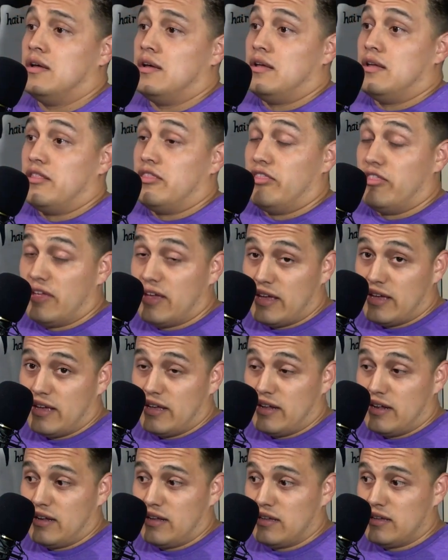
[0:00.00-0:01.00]

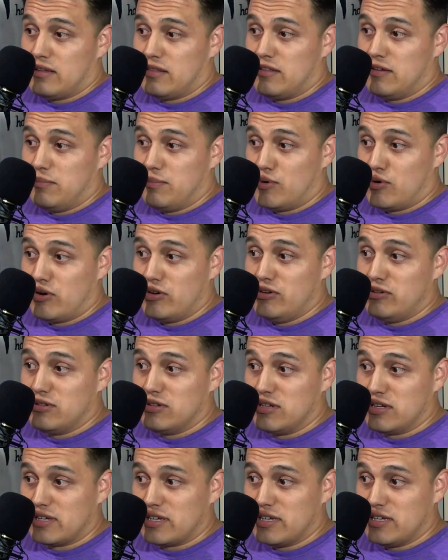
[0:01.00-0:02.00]
Then the more you
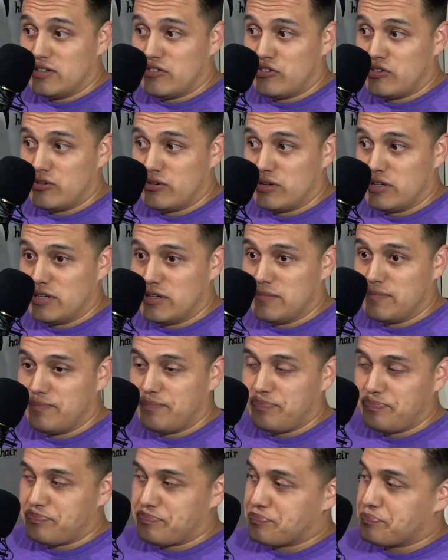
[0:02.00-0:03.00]
look into it,
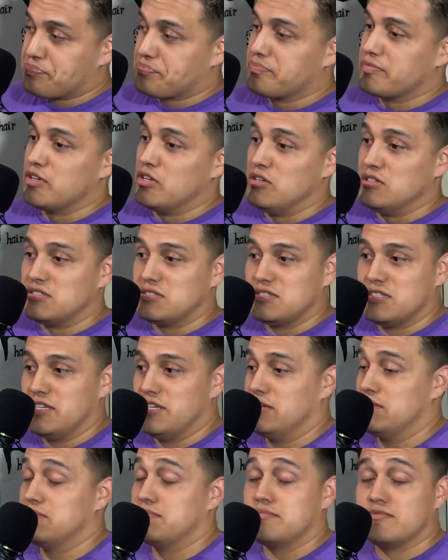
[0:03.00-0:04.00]
you
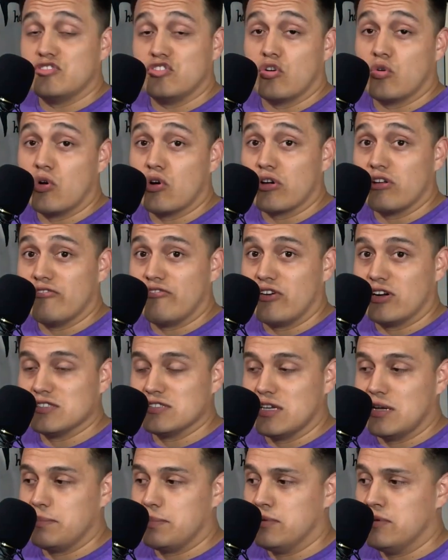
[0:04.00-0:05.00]
see Joe Rogan, for
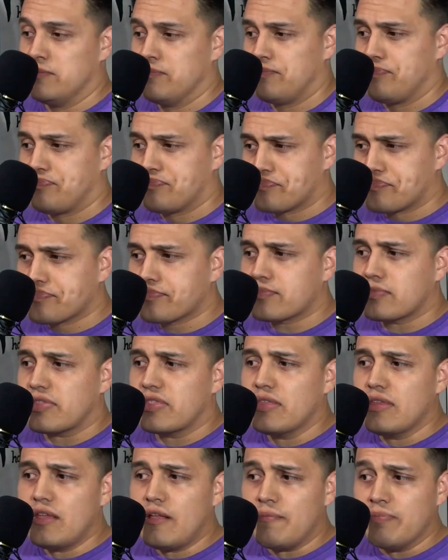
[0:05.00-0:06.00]
example,
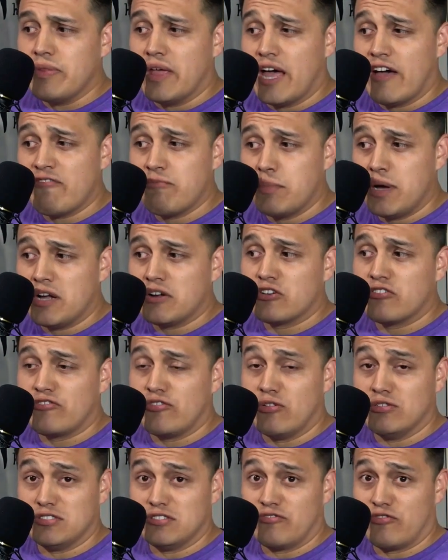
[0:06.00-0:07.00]
they have
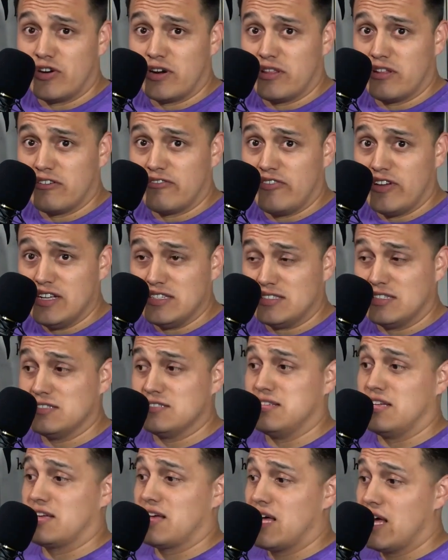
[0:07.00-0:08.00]
microphones in front of their
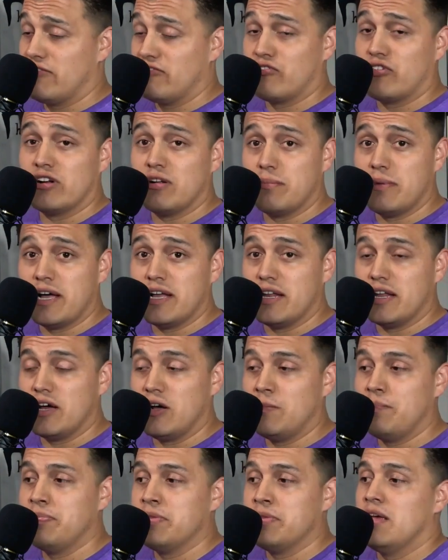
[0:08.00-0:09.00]
faces like I have in front of mine
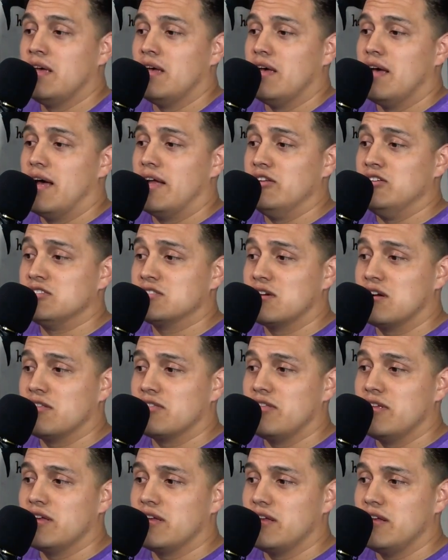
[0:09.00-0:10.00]
now. And you
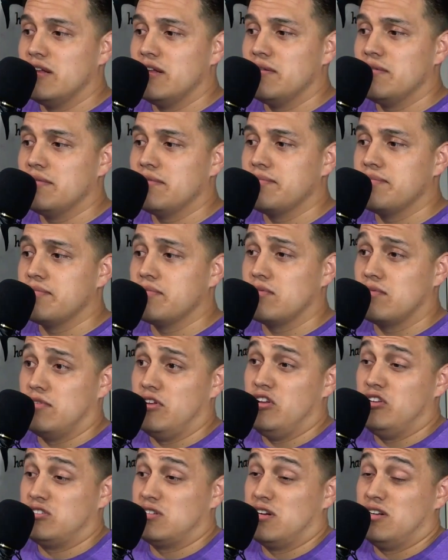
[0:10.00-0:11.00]
start thinking,
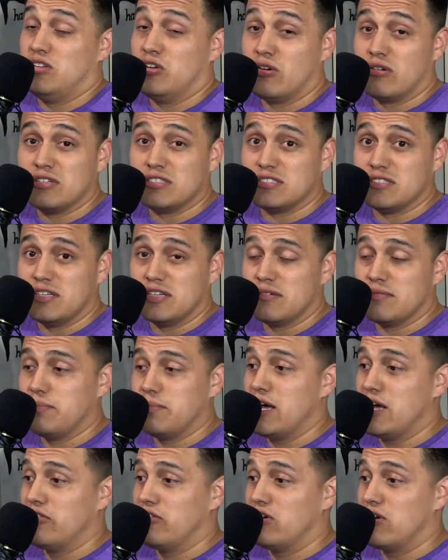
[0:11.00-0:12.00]
you start noticing,
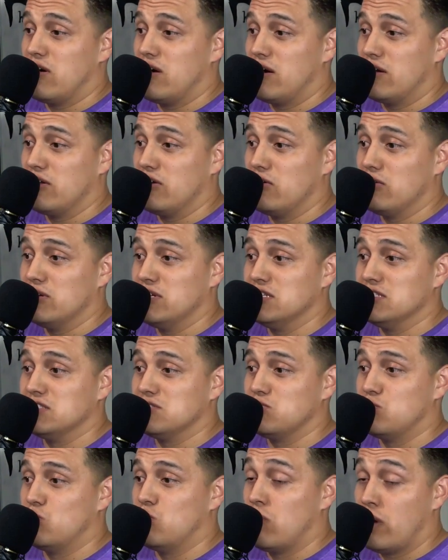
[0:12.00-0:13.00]
man, their audio
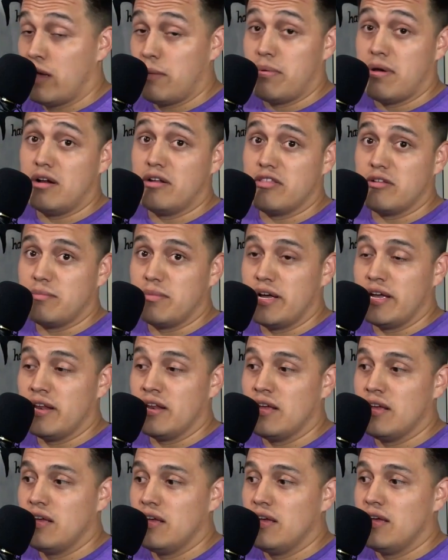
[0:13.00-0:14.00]
is way better than mine.
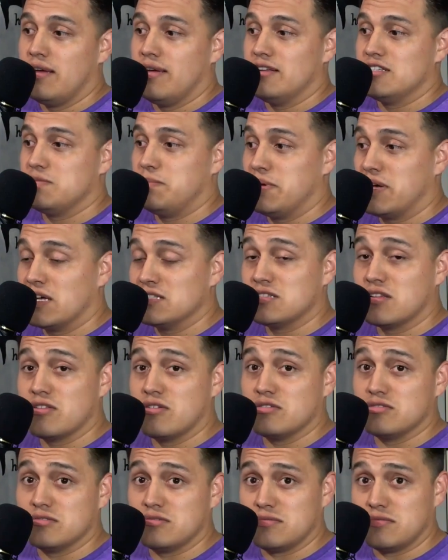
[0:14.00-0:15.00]
It's because of
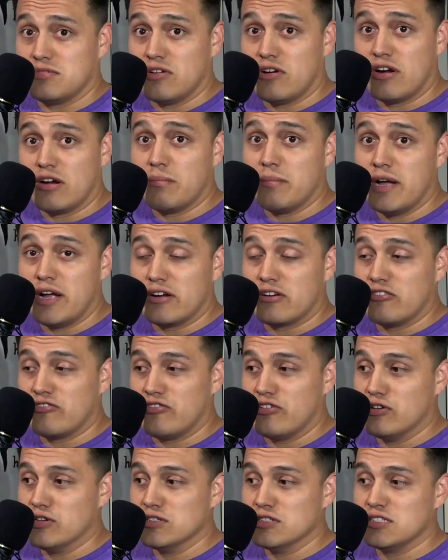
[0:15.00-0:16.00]
those darn
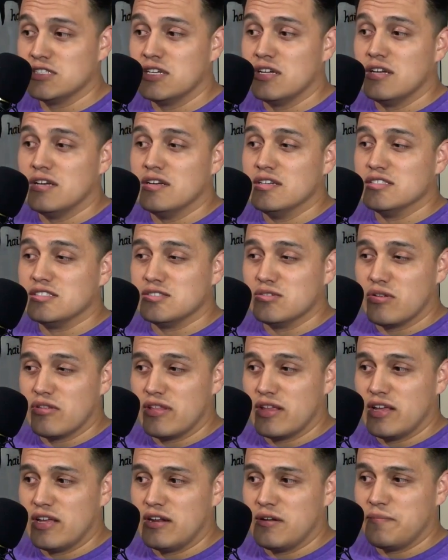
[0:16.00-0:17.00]
microphones. So
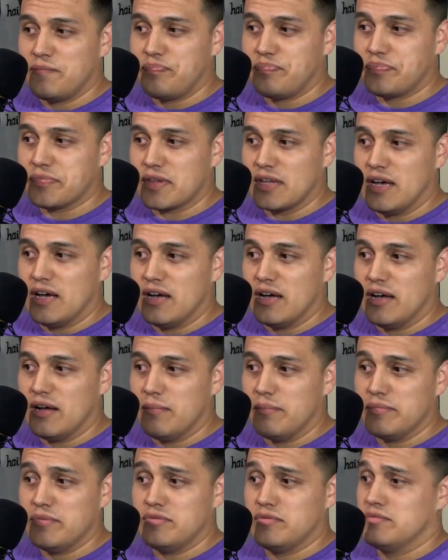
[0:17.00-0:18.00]
then
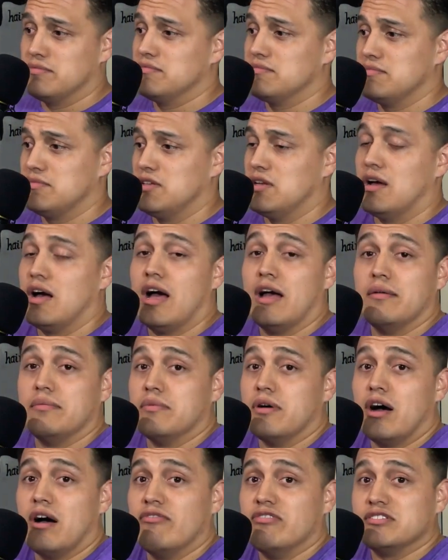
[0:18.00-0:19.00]
I
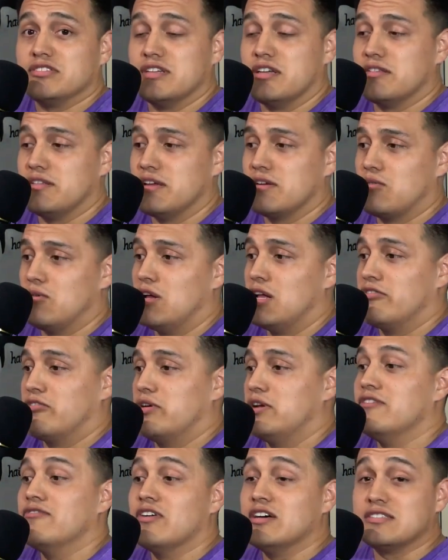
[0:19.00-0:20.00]
obviously think, well, I've
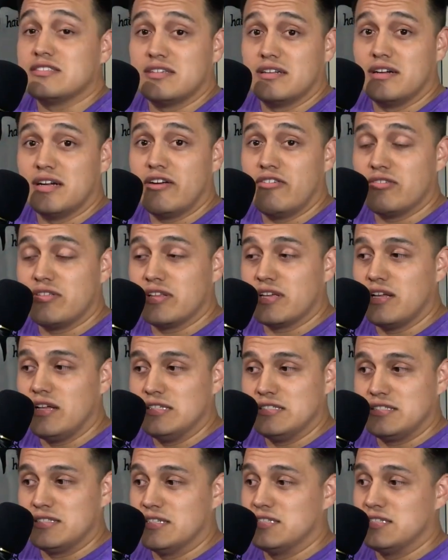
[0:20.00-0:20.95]
already invested in everything else.